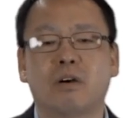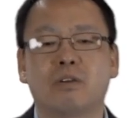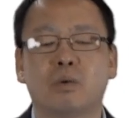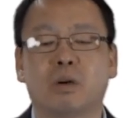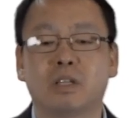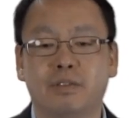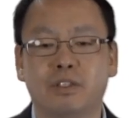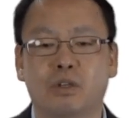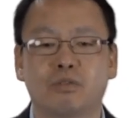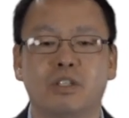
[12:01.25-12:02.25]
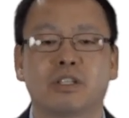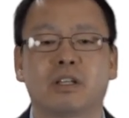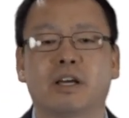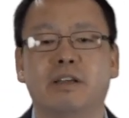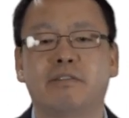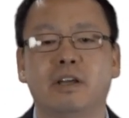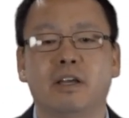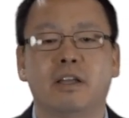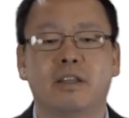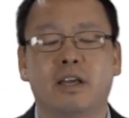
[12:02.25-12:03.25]
though you are living your Christian life,
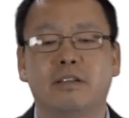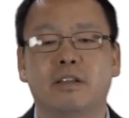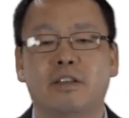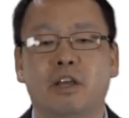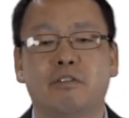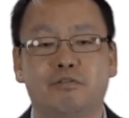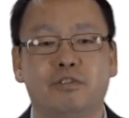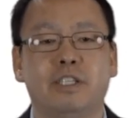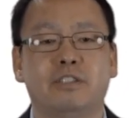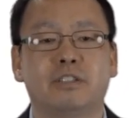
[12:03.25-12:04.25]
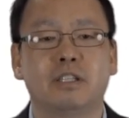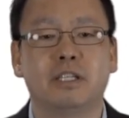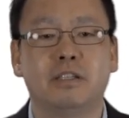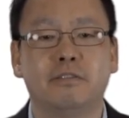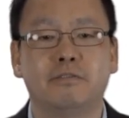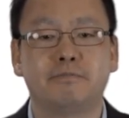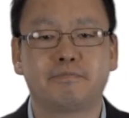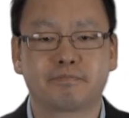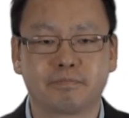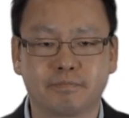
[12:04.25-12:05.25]
then they are free to leave.
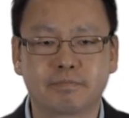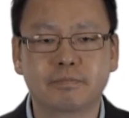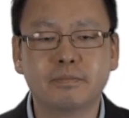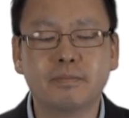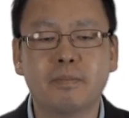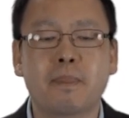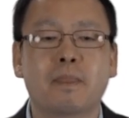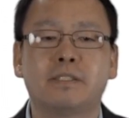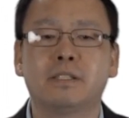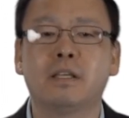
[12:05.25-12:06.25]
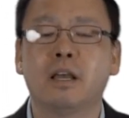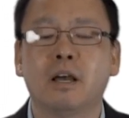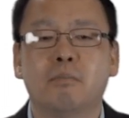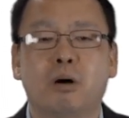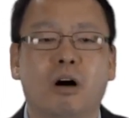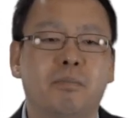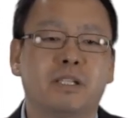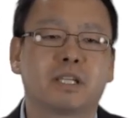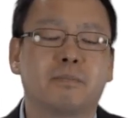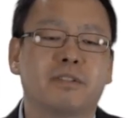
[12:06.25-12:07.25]
See, Paul
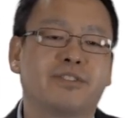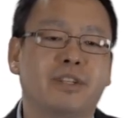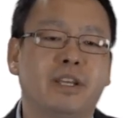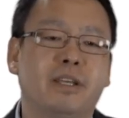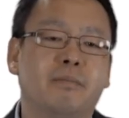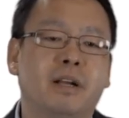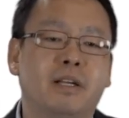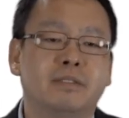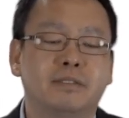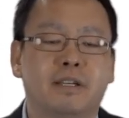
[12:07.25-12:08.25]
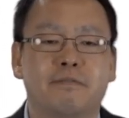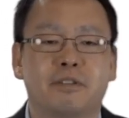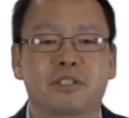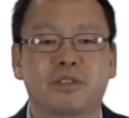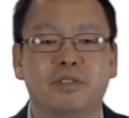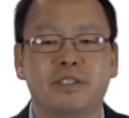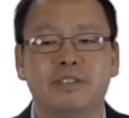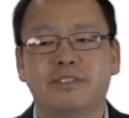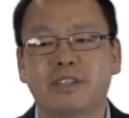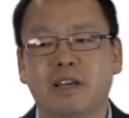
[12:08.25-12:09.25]
picks up this theme in 1
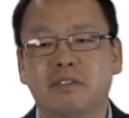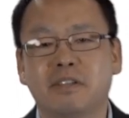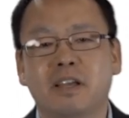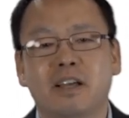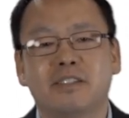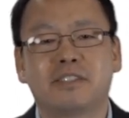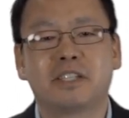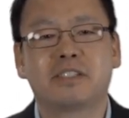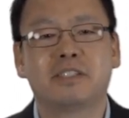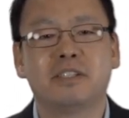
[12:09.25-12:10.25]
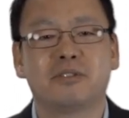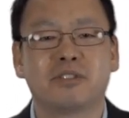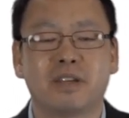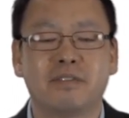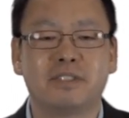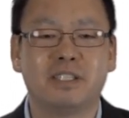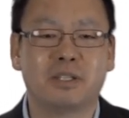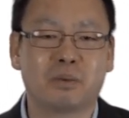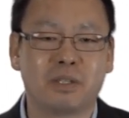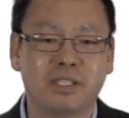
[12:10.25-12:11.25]
Corinthians 7, 16 through 17
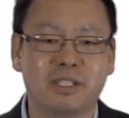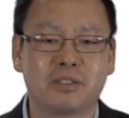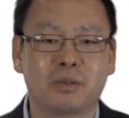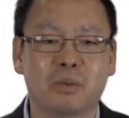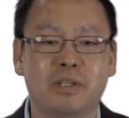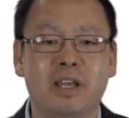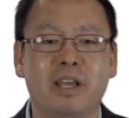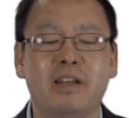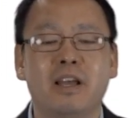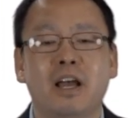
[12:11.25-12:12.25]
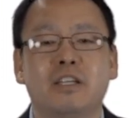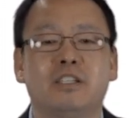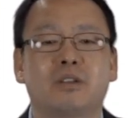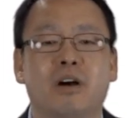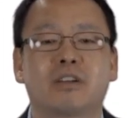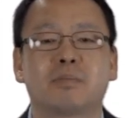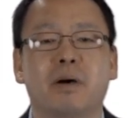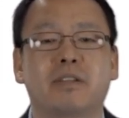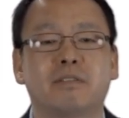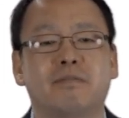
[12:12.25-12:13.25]
and 26 to 28. He talks
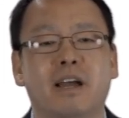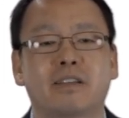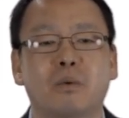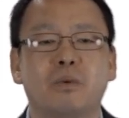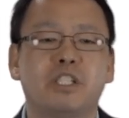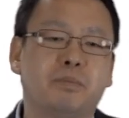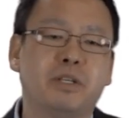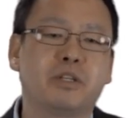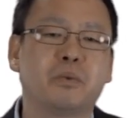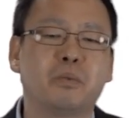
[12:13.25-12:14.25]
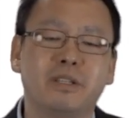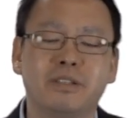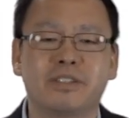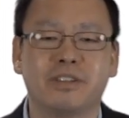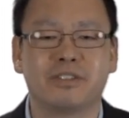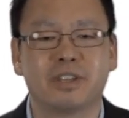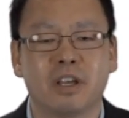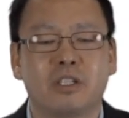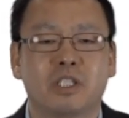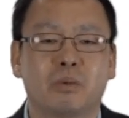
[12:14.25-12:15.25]
about the fact that we should be good witnesses
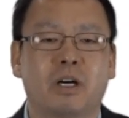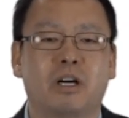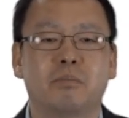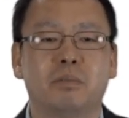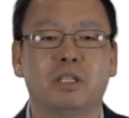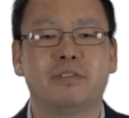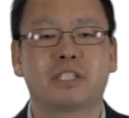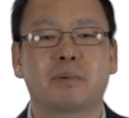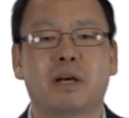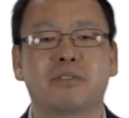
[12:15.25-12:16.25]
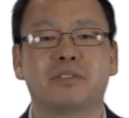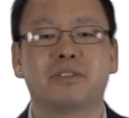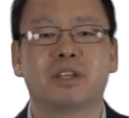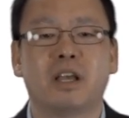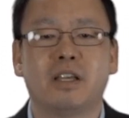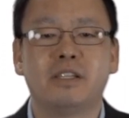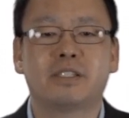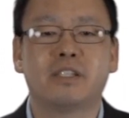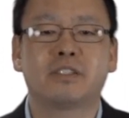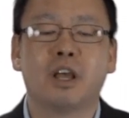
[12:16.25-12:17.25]
to our unbelieving spouses. He
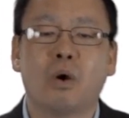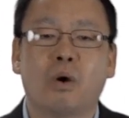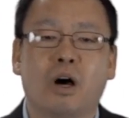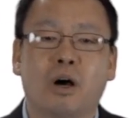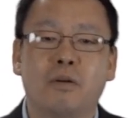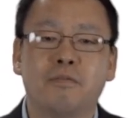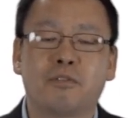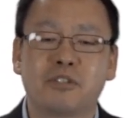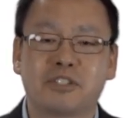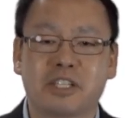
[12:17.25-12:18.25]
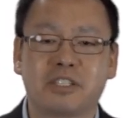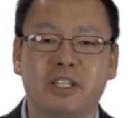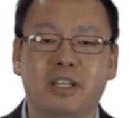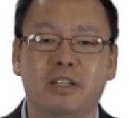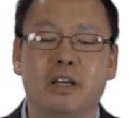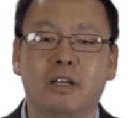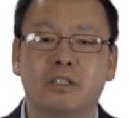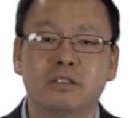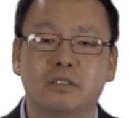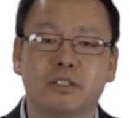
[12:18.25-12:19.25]
says in verse 16,
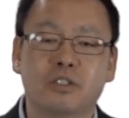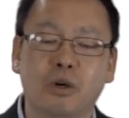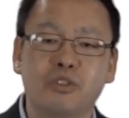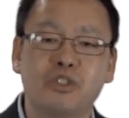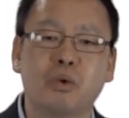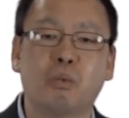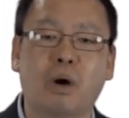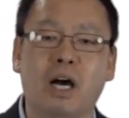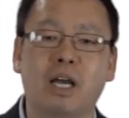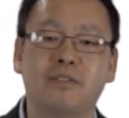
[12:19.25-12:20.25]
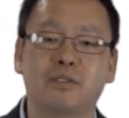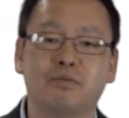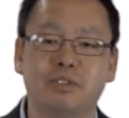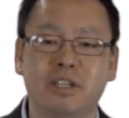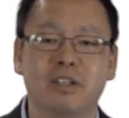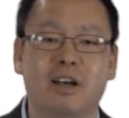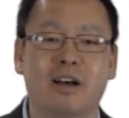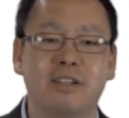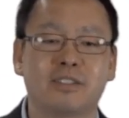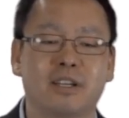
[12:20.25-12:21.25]
don't you wives
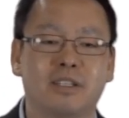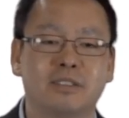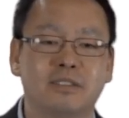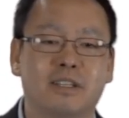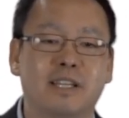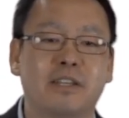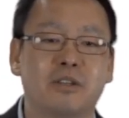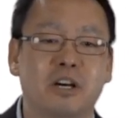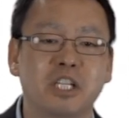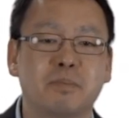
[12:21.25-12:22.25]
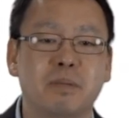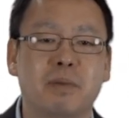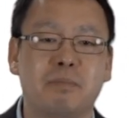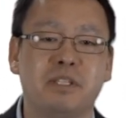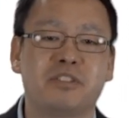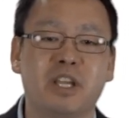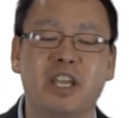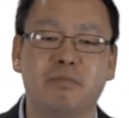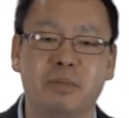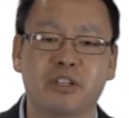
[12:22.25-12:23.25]
realize that your husband might be
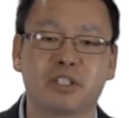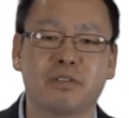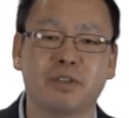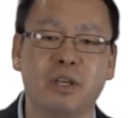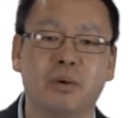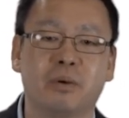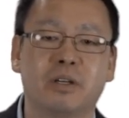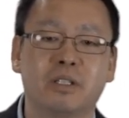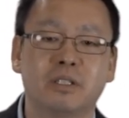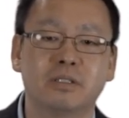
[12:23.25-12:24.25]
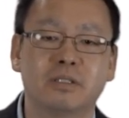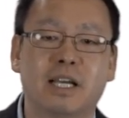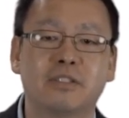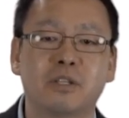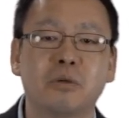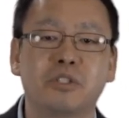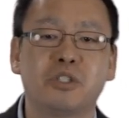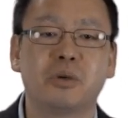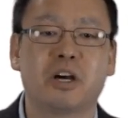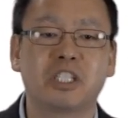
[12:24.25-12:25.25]
saved because of you? And don't
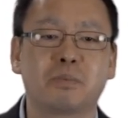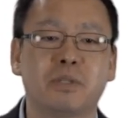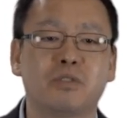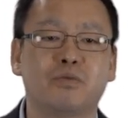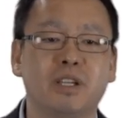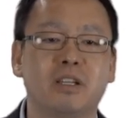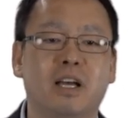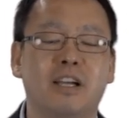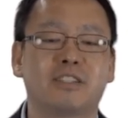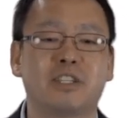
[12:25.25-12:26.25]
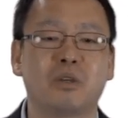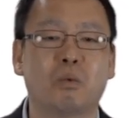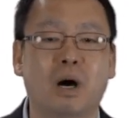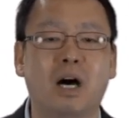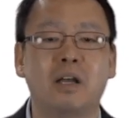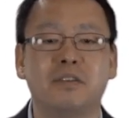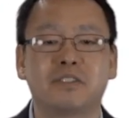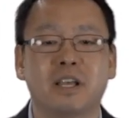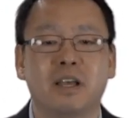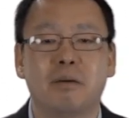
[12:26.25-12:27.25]
you husbands realize that your
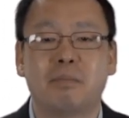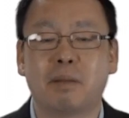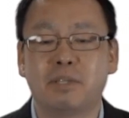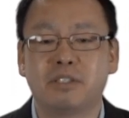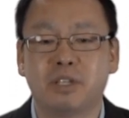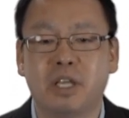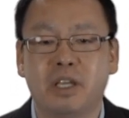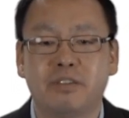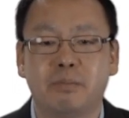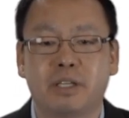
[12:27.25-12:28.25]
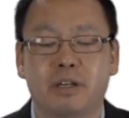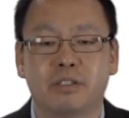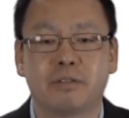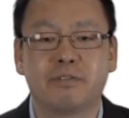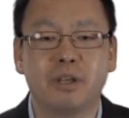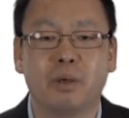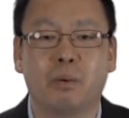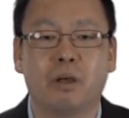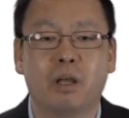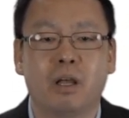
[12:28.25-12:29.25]
wives might be saved because of
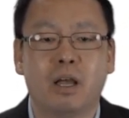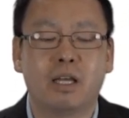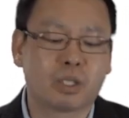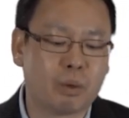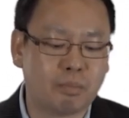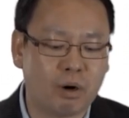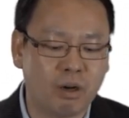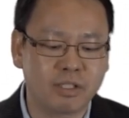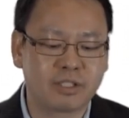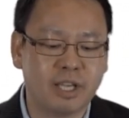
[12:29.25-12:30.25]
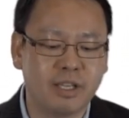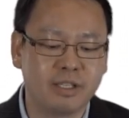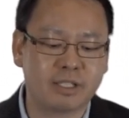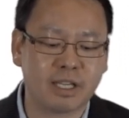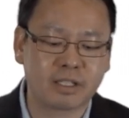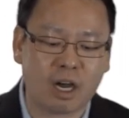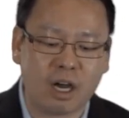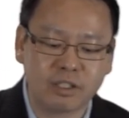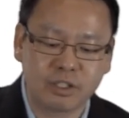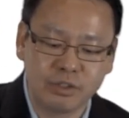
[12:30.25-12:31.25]
you? And so what Paul is saying is that
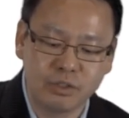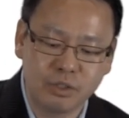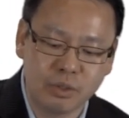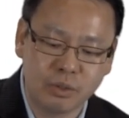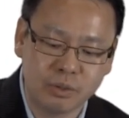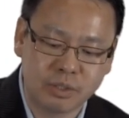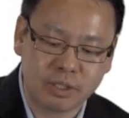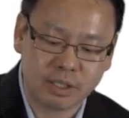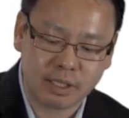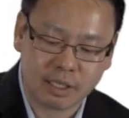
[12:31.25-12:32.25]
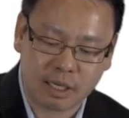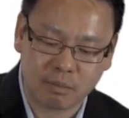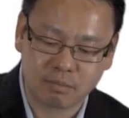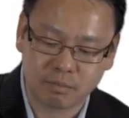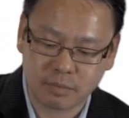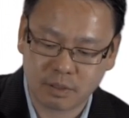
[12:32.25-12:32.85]
God can use, and I'll